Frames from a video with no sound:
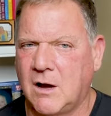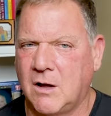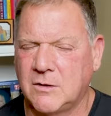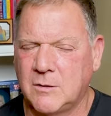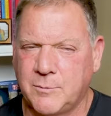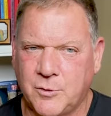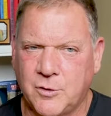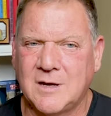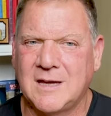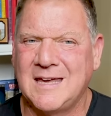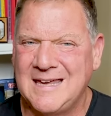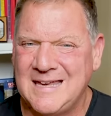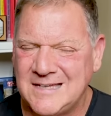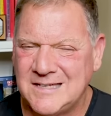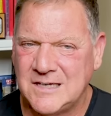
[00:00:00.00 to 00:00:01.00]
on the book,
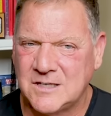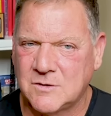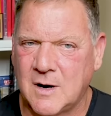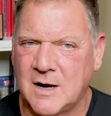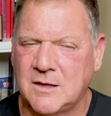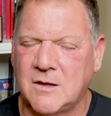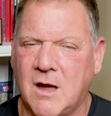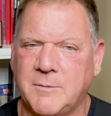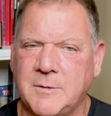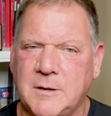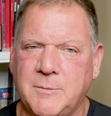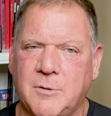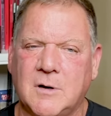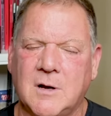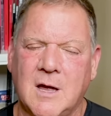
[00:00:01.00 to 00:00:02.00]
Easy Strength
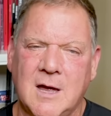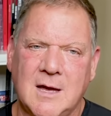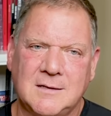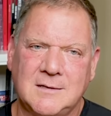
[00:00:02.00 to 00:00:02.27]
Omnibook.